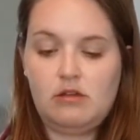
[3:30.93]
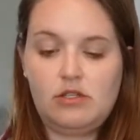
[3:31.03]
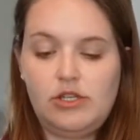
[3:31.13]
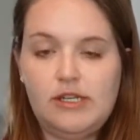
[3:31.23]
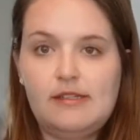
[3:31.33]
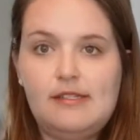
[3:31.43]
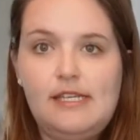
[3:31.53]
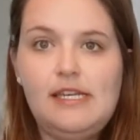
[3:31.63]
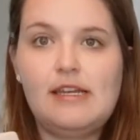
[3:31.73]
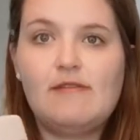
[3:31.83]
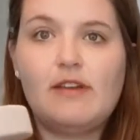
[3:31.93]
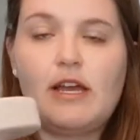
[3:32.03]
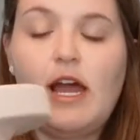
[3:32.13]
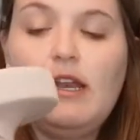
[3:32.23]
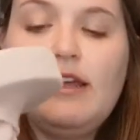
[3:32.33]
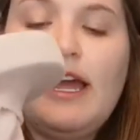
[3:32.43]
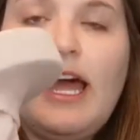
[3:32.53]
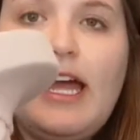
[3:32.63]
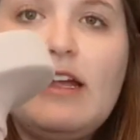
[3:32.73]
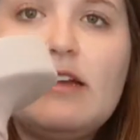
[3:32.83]
So you can see I kind of
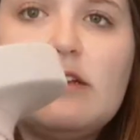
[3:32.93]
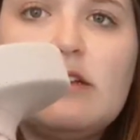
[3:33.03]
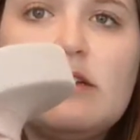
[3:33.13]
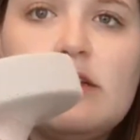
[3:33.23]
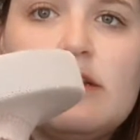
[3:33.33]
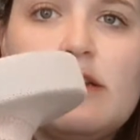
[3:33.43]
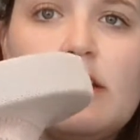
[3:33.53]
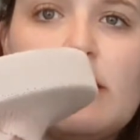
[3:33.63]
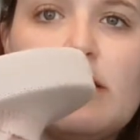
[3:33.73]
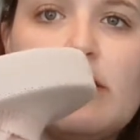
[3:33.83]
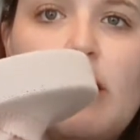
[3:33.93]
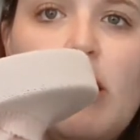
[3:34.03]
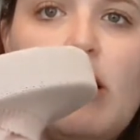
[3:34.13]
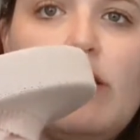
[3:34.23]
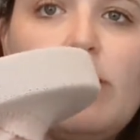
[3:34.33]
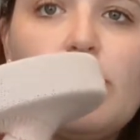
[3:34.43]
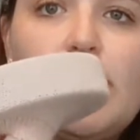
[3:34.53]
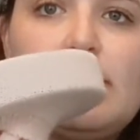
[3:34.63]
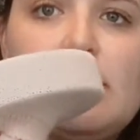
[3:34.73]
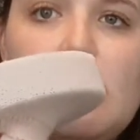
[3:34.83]
got all the
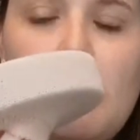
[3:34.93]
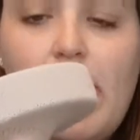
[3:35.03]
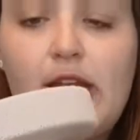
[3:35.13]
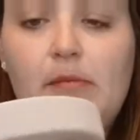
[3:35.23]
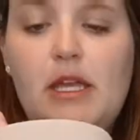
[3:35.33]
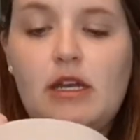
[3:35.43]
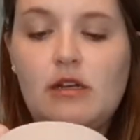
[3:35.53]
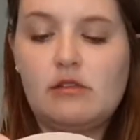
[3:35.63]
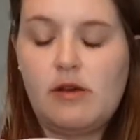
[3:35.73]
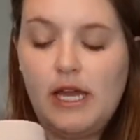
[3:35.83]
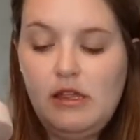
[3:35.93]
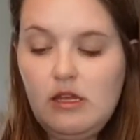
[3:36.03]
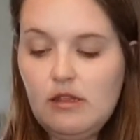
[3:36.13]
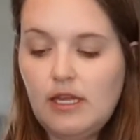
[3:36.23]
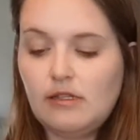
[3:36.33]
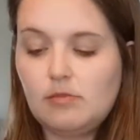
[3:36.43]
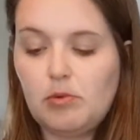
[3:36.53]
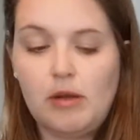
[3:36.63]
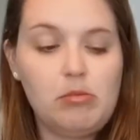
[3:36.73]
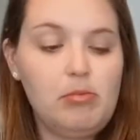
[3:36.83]
rice in the bottom here. So I think that's
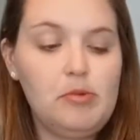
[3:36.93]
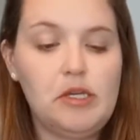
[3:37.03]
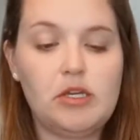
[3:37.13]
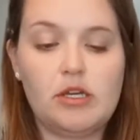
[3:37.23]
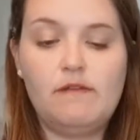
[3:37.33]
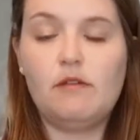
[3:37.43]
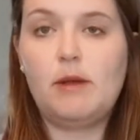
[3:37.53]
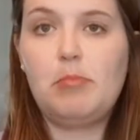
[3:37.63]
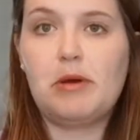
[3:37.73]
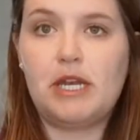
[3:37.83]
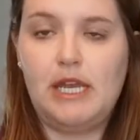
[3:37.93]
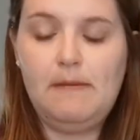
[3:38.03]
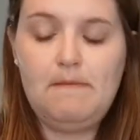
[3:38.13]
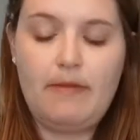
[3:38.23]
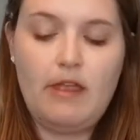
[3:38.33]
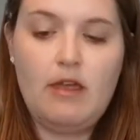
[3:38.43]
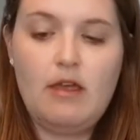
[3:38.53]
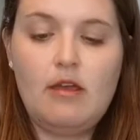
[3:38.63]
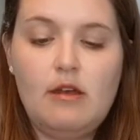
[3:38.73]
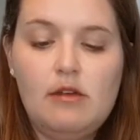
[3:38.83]
probably good for my bunny.
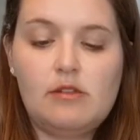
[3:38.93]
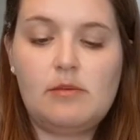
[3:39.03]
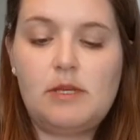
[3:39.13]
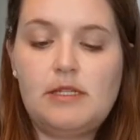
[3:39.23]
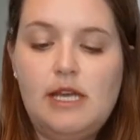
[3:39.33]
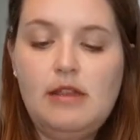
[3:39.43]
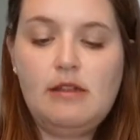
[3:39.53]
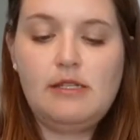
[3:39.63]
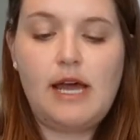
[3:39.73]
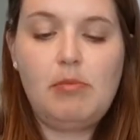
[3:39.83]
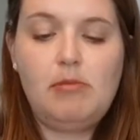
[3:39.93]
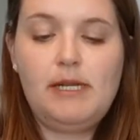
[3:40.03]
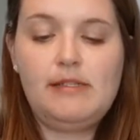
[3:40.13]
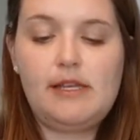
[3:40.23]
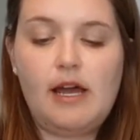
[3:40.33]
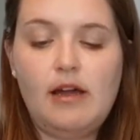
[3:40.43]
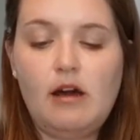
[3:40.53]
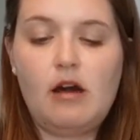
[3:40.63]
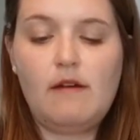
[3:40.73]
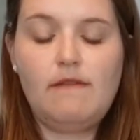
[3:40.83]
So I'm going to take the top of my
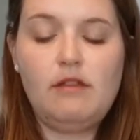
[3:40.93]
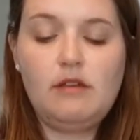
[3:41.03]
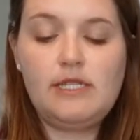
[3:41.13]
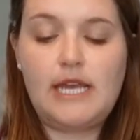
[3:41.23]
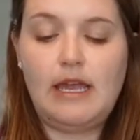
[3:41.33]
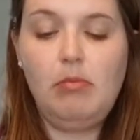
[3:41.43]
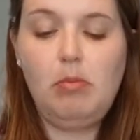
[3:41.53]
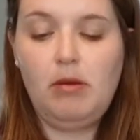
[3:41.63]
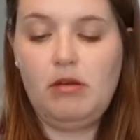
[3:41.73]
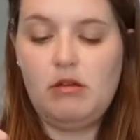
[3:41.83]
sock off the tape.